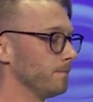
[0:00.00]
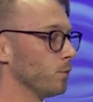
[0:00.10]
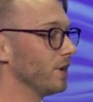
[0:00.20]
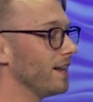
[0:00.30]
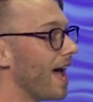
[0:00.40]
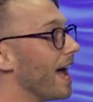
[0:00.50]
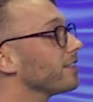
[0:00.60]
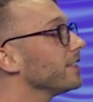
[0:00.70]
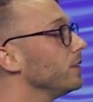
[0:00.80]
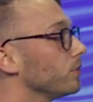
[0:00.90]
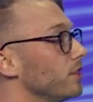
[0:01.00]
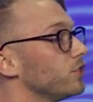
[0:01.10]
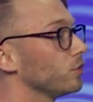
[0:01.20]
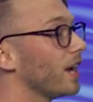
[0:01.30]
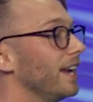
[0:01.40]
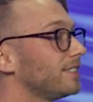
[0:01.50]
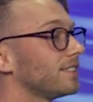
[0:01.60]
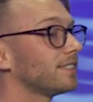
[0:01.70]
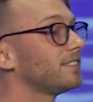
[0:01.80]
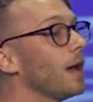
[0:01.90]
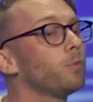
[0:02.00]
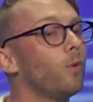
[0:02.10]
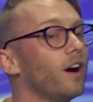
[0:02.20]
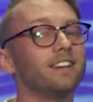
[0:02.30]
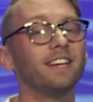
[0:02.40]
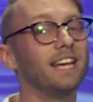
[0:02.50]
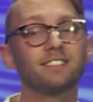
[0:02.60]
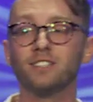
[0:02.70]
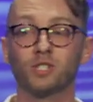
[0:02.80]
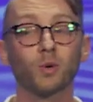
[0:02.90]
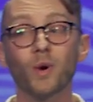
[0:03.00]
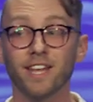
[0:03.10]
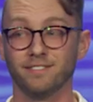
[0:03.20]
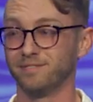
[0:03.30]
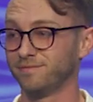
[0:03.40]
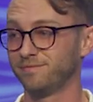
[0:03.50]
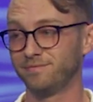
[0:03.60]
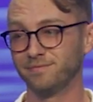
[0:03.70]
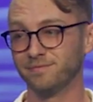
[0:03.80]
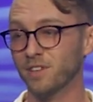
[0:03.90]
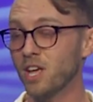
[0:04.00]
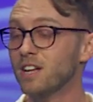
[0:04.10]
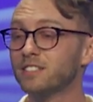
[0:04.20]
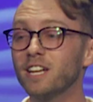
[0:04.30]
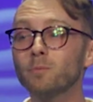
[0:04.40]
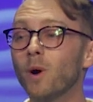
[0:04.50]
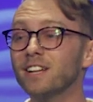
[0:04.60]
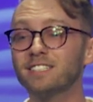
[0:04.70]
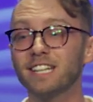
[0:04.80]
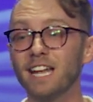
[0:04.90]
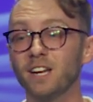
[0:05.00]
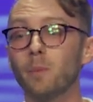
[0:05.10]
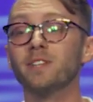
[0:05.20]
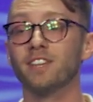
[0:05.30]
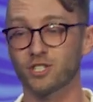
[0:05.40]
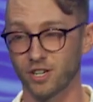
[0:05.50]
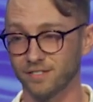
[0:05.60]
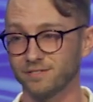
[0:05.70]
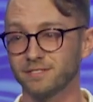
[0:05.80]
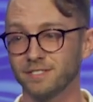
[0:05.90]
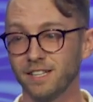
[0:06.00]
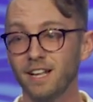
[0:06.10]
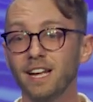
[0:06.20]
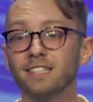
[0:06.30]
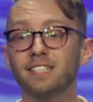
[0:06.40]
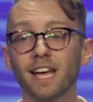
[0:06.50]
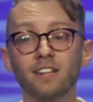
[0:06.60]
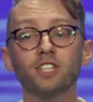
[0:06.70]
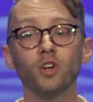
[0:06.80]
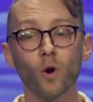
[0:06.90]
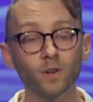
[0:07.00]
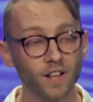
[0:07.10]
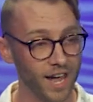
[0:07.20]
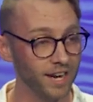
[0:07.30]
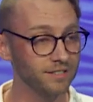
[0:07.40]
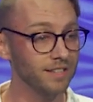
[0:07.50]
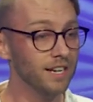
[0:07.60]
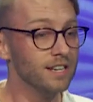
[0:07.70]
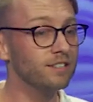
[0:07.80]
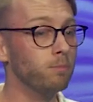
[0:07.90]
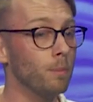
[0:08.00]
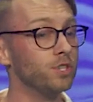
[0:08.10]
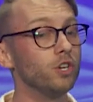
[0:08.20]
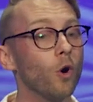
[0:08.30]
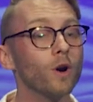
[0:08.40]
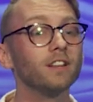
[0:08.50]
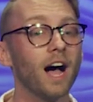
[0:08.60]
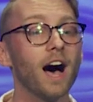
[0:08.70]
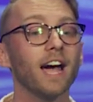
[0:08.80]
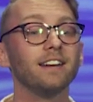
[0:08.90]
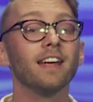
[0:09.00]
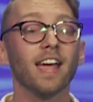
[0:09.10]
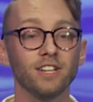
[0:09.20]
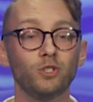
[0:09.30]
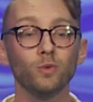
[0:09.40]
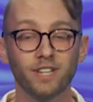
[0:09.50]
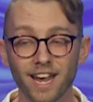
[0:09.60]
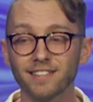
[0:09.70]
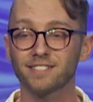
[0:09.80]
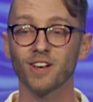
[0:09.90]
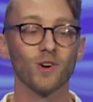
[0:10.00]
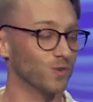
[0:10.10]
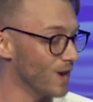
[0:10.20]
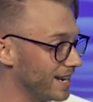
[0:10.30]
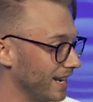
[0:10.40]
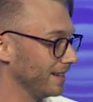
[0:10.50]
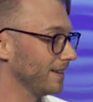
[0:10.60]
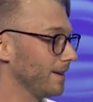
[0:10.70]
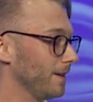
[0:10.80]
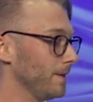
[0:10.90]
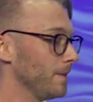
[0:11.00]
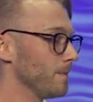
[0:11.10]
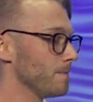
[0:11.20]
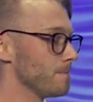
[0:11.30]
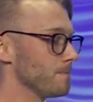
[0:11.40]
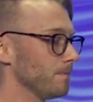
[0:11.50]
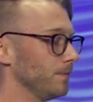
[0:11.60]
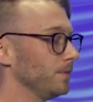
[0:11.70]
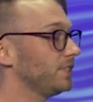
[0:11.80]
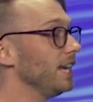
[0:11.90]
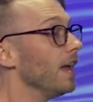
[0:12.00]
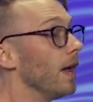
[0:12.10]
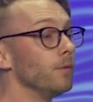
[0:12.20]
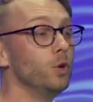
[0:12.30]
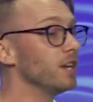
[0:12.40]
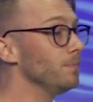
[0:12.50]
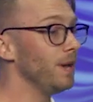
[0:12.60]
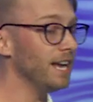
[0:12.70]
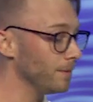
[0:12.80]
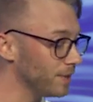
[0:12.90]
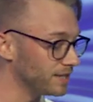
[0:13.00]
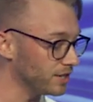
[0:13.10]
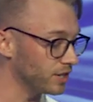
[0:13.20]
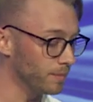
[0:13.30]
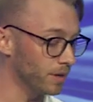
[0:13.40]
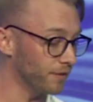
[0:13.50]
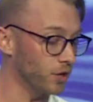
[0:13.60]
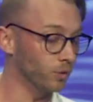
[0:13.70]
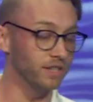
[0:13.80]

When an athlete runs a race, step one isn't to win. Step one is to get into position. It's to get into your lane, step up to your line, and to get ready. You see, you can be in position, but if you're